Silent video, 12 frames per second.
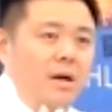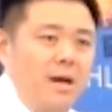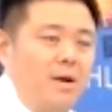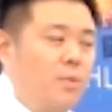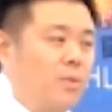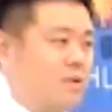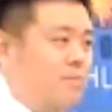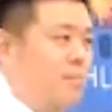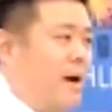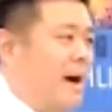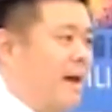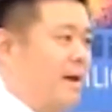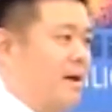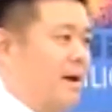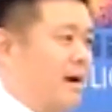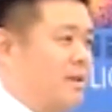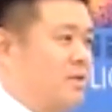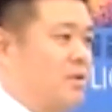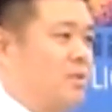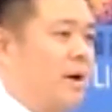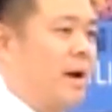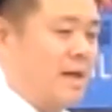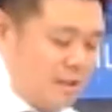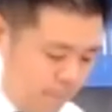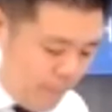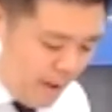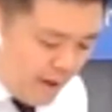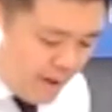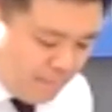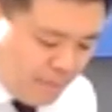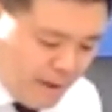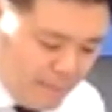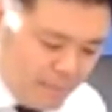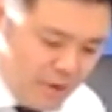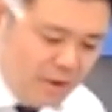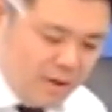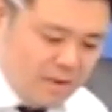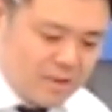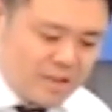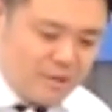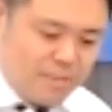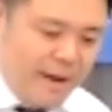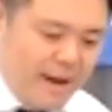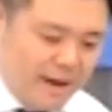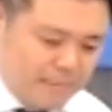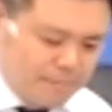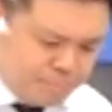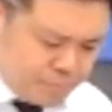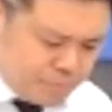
It was by God's grace. But here's this man.